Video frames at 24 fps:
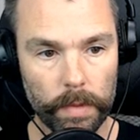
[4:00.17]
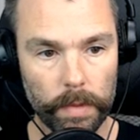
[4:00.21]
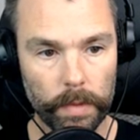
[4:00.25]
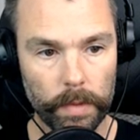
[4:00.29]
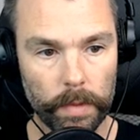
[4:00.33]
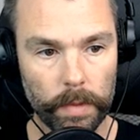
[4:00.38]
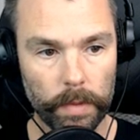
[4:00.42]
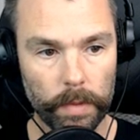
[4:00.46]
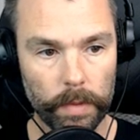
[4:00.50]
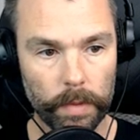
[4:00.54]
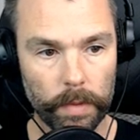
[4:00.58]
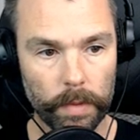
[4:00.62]

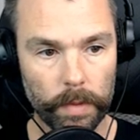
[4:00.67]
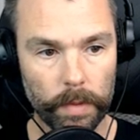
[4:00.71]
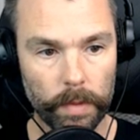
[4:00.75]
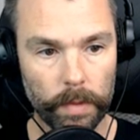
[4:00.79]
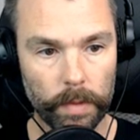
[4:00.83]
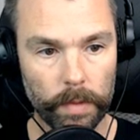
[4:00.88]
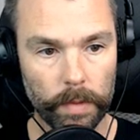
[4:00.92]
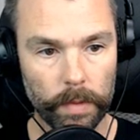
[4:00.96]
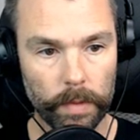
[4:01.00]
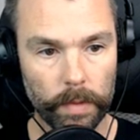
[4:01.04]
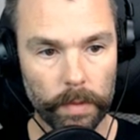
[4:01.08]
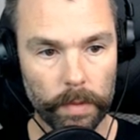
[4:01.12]

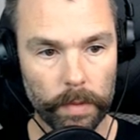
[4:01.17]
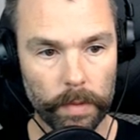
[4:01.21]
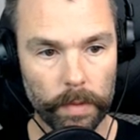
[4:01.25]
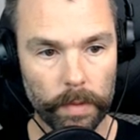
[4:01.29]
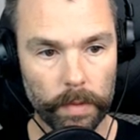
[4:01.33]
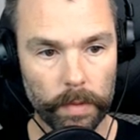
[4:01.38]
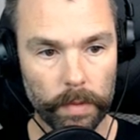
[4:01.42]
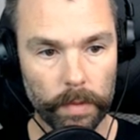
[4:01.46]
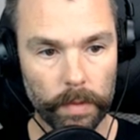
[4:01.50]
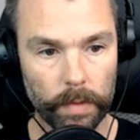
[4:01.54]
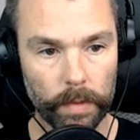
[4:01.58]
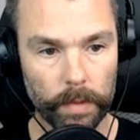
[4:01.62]

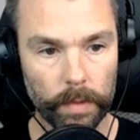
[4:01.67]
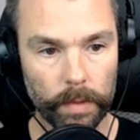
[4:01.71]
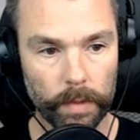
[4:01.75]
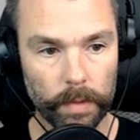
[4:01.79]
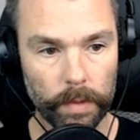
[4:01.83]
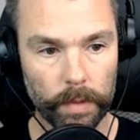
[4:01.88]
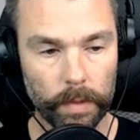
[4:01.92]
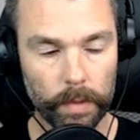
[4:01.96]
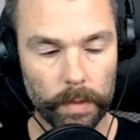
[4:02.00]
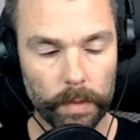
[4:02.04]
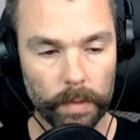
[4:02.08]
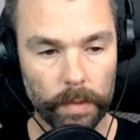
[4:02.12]

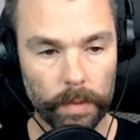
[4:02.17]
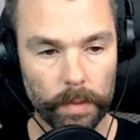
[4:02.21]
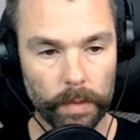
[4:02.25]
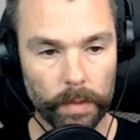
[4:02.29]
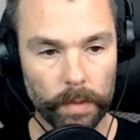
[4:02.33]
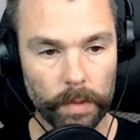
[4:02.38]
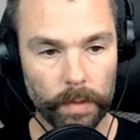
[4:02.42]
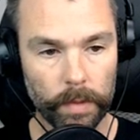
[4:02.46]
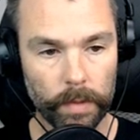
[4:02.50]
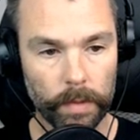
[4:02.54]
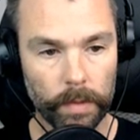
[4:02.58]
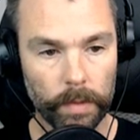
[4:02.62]

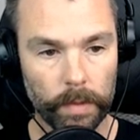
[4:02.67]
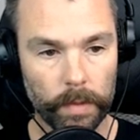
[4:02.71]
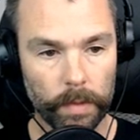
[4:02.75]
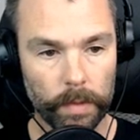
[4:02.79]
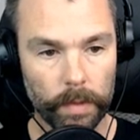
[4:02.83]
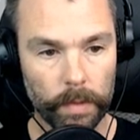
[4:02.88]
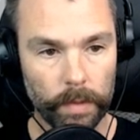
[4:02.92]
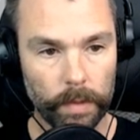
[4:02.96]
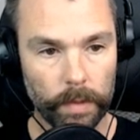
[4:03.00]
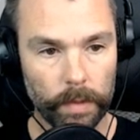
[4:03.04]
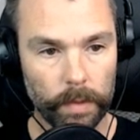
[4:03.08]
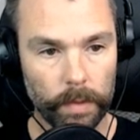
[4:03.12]

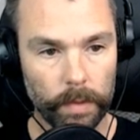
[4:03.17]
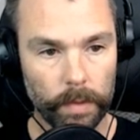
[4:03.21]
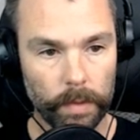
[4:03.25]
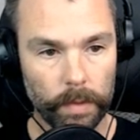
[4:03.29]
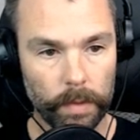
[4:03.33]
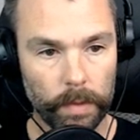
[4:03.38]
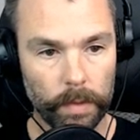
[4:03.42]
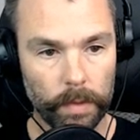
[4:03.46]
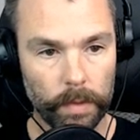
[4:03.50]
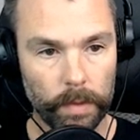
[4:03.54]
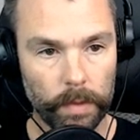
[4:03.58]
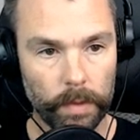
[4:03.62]

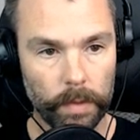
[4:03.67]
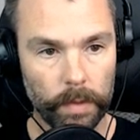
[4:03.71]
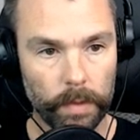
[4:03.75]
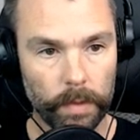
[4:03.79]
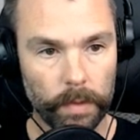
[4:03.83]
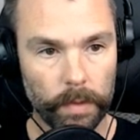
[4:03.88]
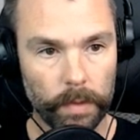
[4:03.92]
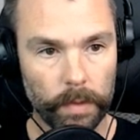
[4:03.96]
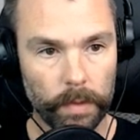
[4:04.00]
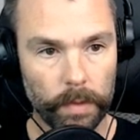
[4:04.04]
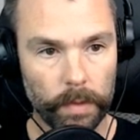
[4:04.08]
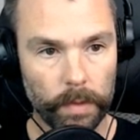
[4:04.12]

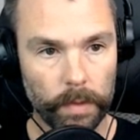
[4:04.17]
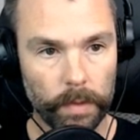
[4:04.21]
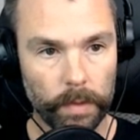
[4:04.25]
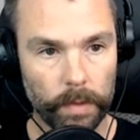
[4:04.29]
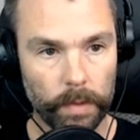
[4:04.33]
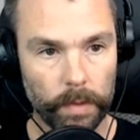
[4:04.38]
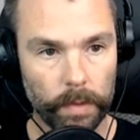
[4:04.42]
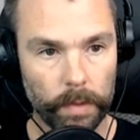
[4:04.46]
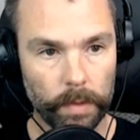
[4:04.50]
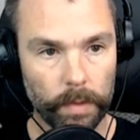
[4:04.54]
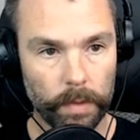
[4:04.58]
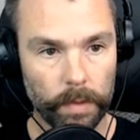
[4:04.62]

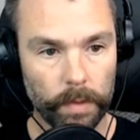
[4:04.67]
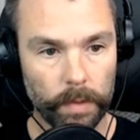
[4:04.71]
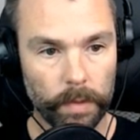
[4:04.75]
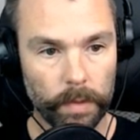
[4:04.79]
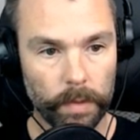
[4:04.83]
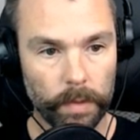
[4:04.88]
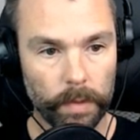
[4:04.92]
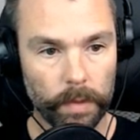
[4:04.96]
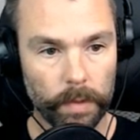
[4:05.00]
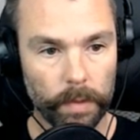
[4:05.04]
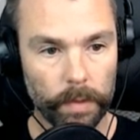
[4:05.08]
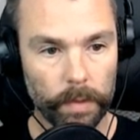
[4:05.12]

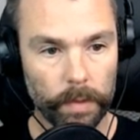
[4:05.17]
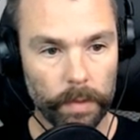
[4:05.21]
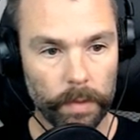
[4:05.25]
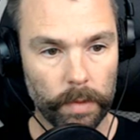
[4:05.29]
(not speaking)